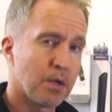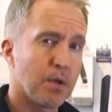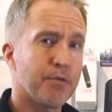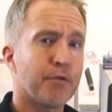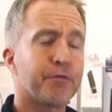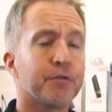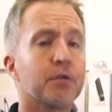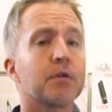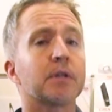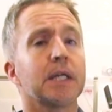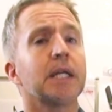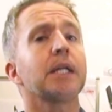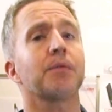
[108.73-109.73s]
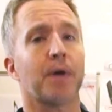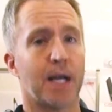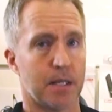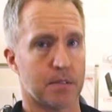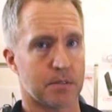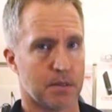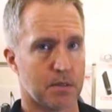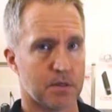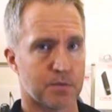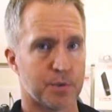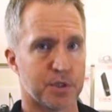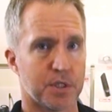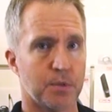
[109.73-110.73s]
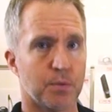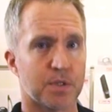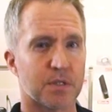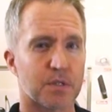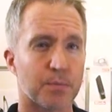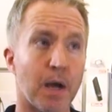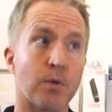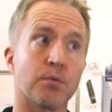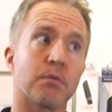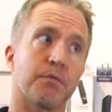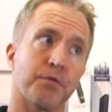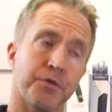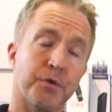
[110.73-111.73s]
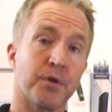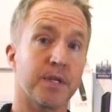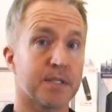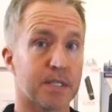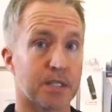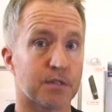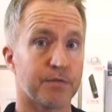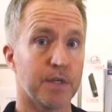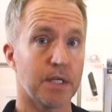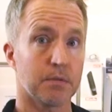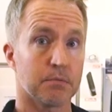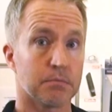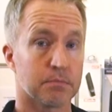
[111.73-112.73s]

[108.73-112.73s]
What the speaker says: You have a full cleaning radius of this machine, which is about 36 feet.